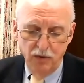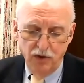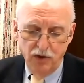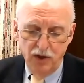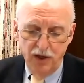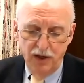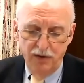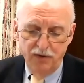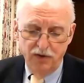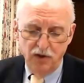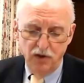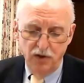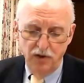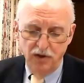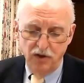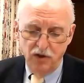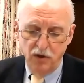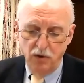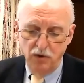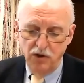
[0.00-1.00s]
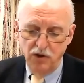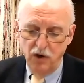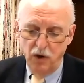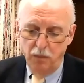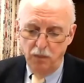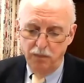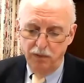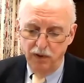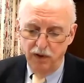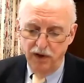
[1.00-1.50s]
achieve certain
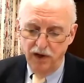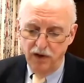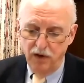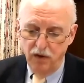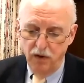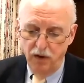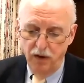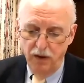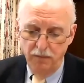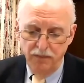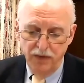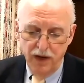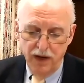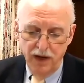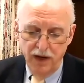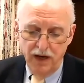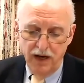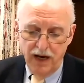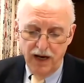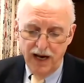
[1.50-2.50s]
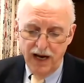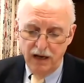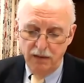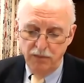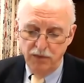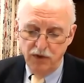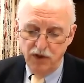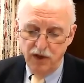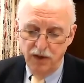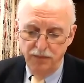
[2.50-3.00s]
socio-political
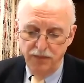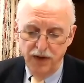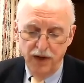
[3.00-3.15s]
aims.